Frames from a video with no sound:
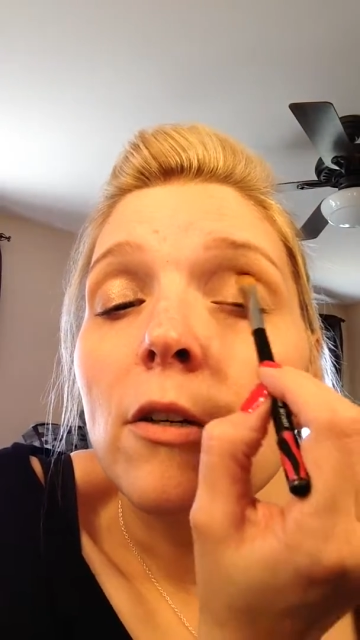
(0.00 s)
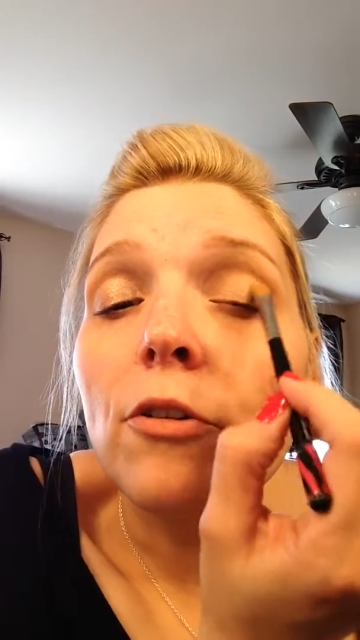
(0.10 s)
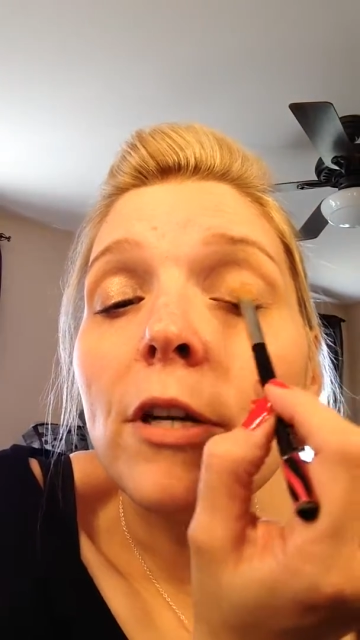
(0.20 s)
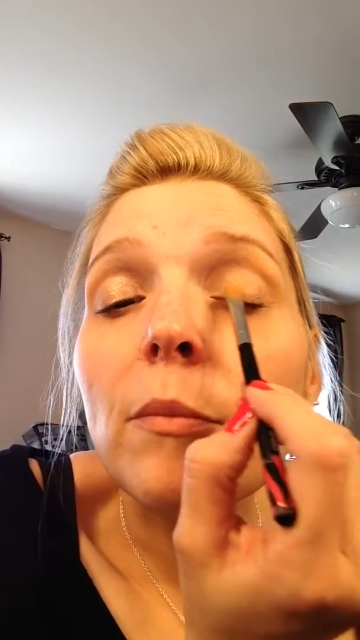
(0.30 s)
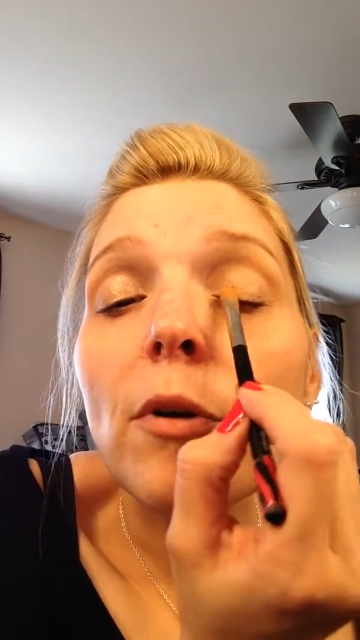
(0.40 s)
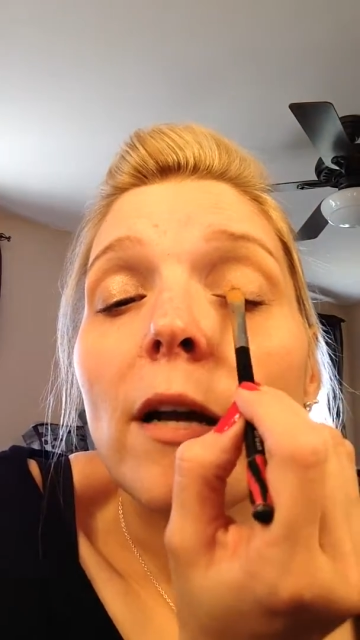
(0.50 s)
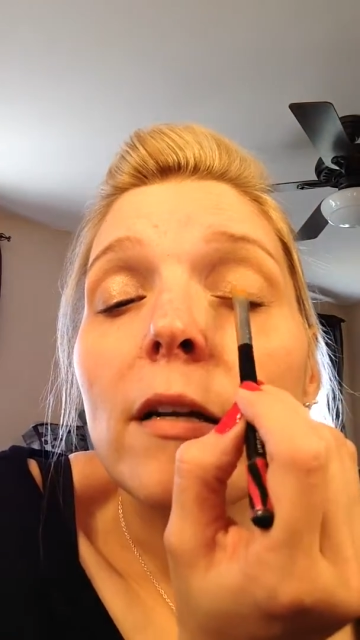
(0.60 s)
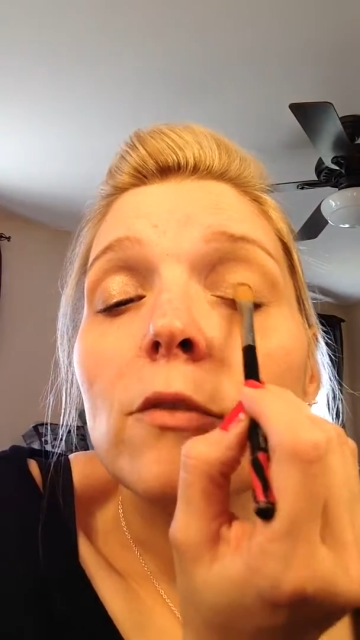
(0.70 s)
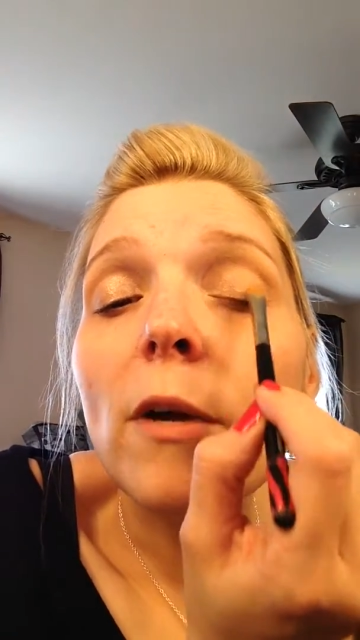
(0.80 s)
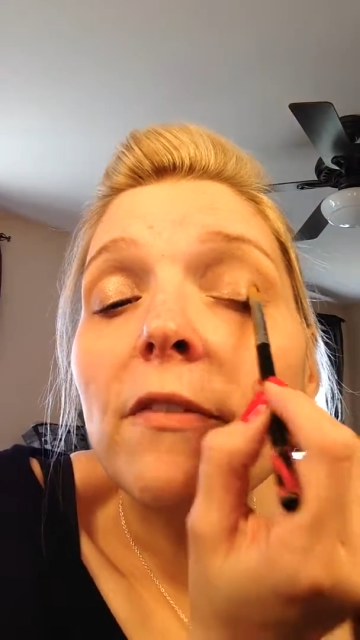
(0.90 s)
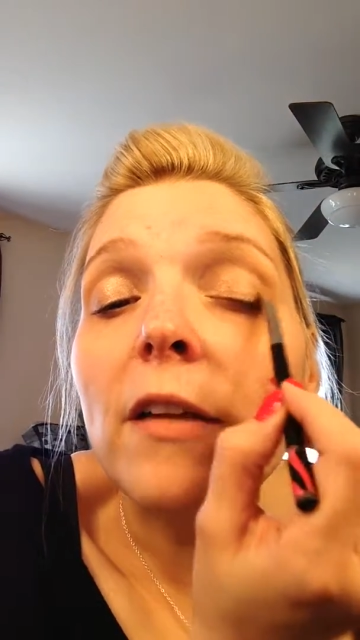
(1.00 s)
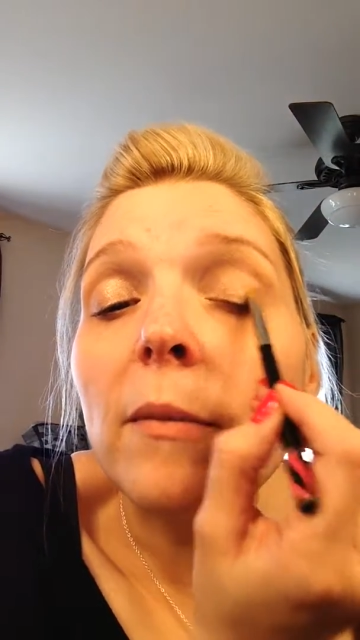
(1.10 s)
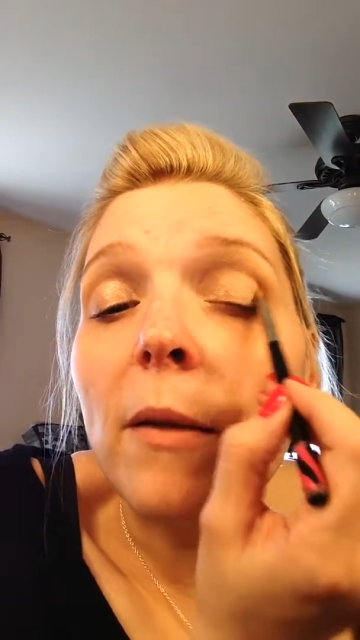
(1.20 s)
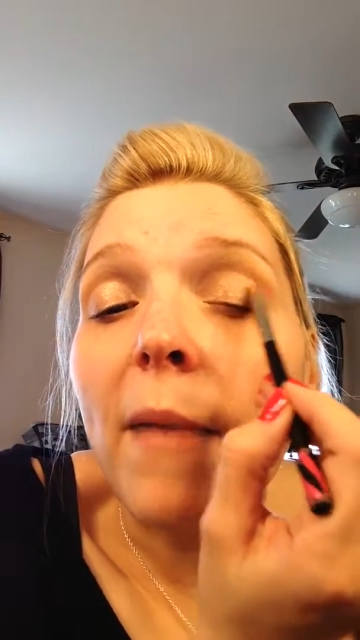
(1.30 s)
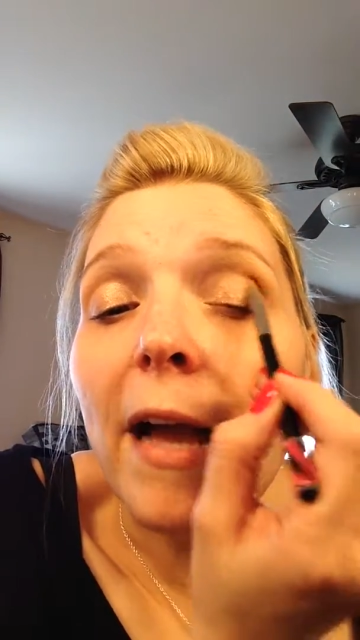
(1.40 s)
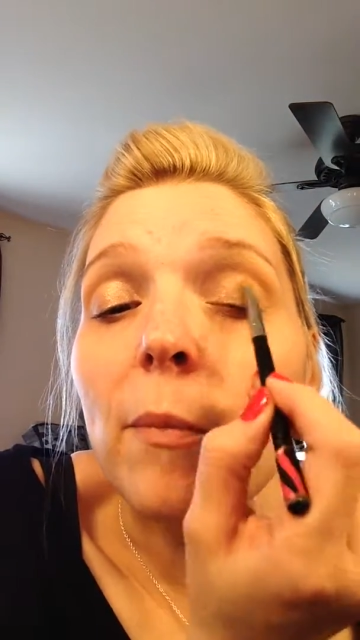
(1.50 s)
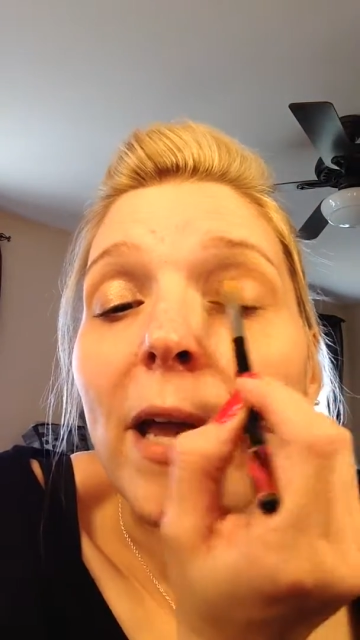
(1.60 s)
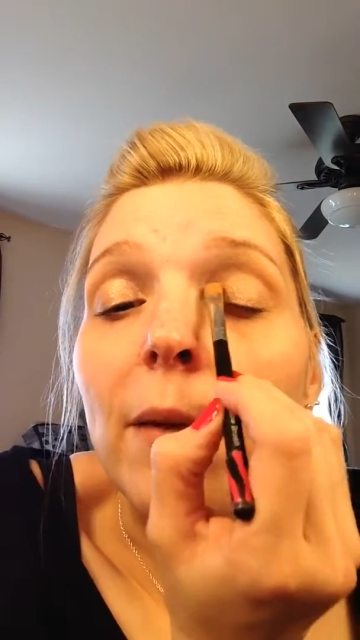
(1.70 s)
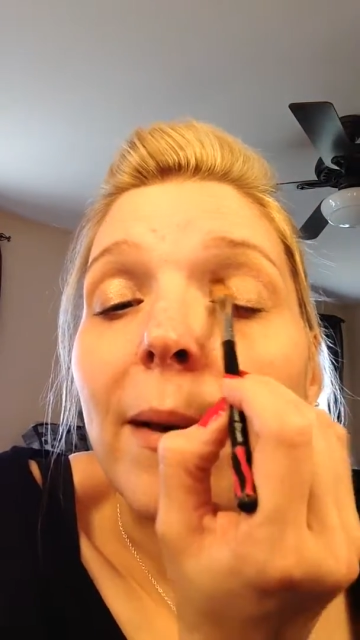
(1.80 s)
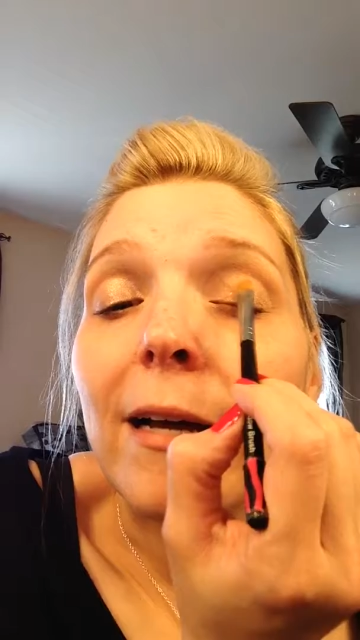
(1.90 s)
cream product where I feel like my MAC
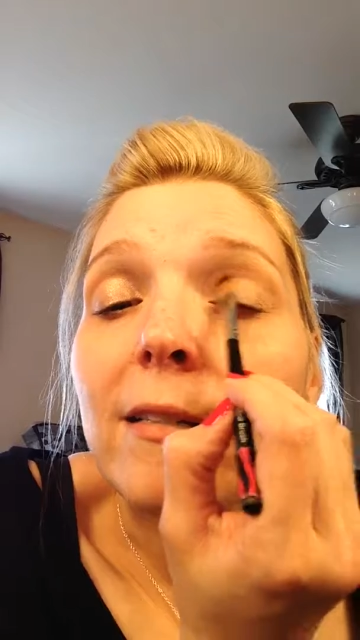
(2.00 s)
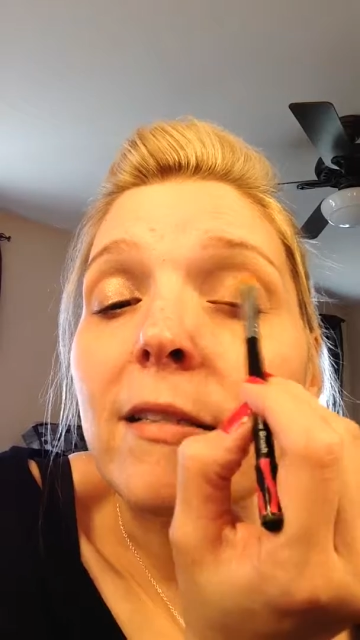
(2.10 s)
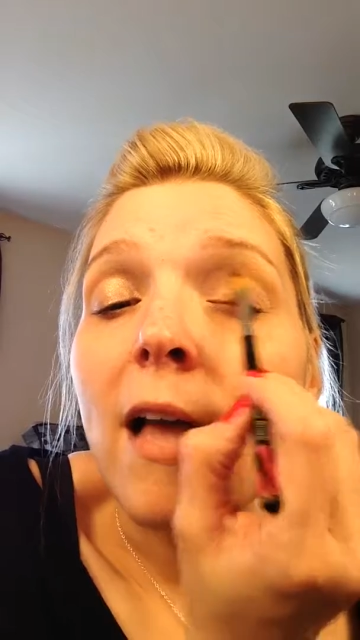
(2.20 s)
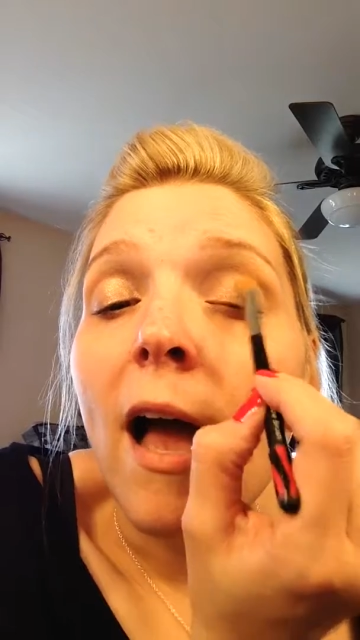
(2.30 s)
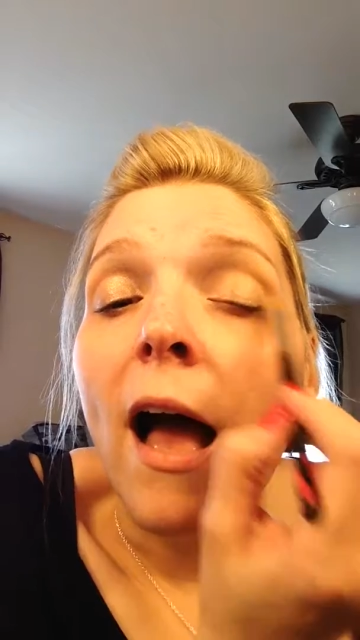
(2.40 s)
paint pots,